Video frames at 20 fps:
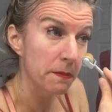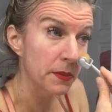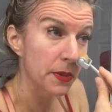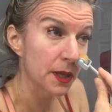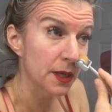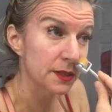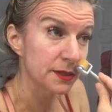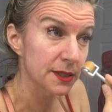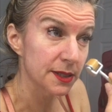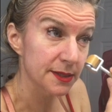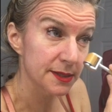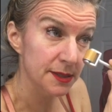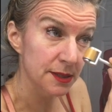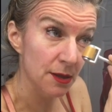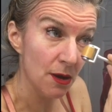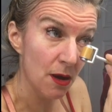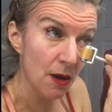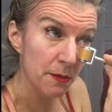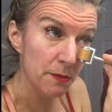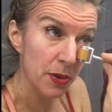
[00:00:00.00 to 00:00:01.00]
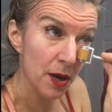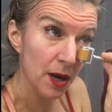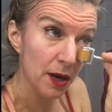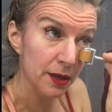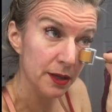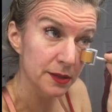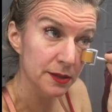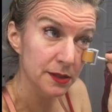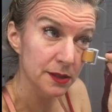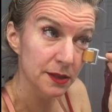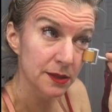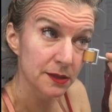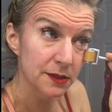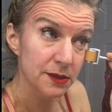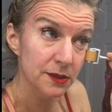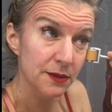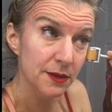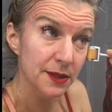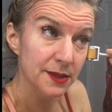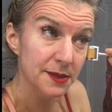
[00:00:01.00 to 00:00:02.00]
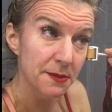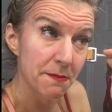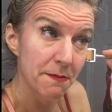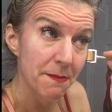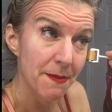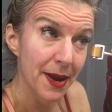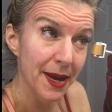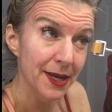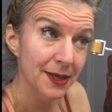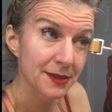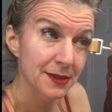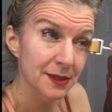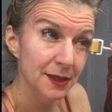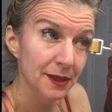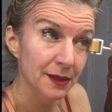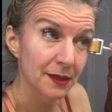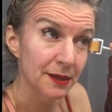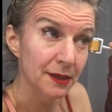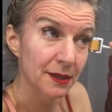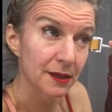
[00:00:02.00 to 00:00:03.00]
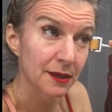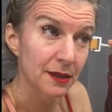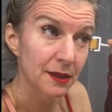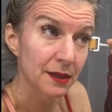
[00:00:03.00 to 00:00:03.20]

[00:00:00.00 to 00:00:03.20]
because it's not Parkinson's, so that's amazing.